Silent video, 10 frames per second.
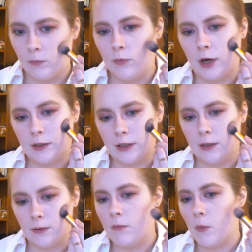
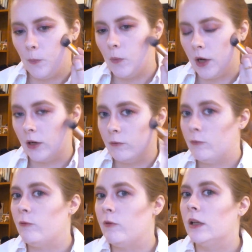practically I can
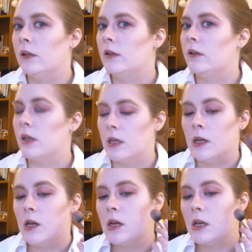feel the
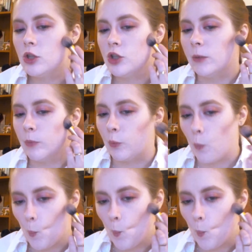cheekbone,